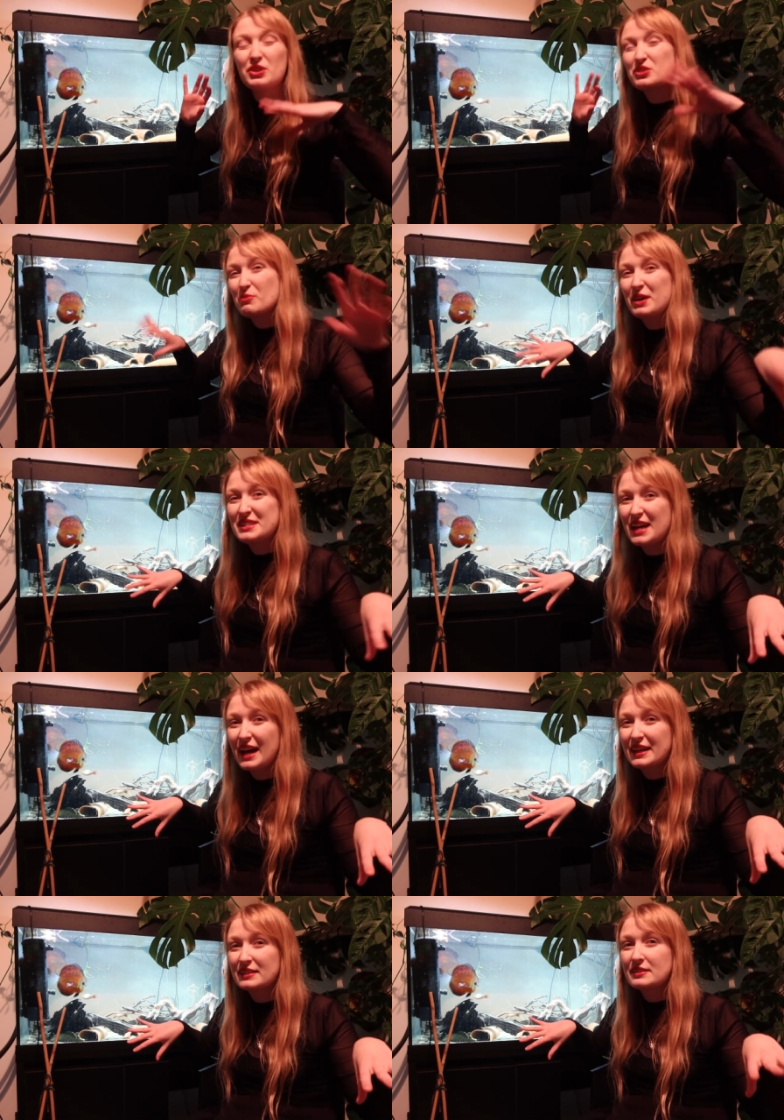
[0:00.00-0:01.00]
ones of my
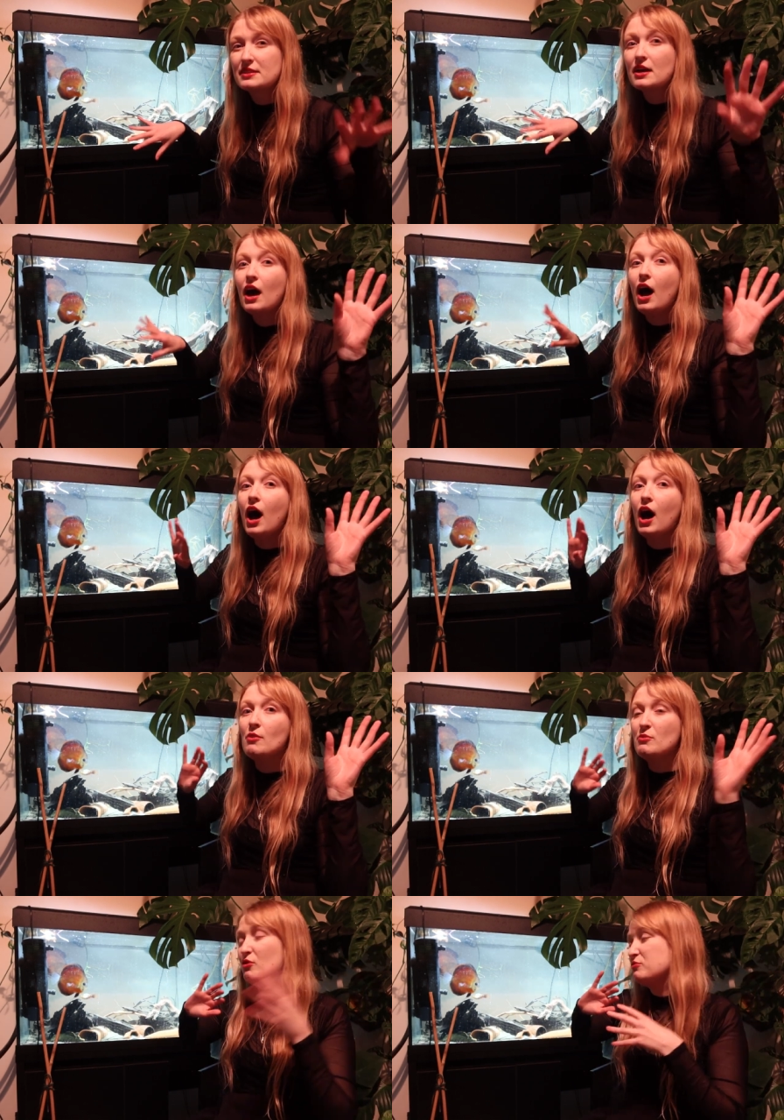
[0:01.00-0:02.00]
tanks,
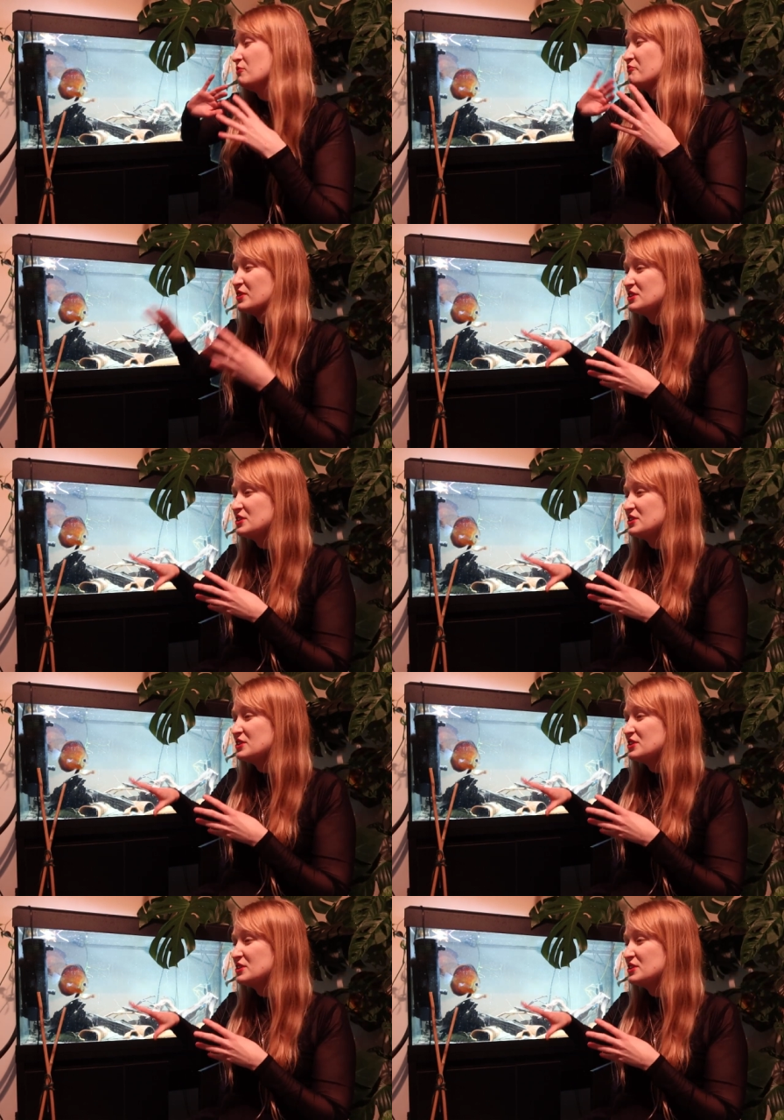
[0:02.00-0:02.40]
from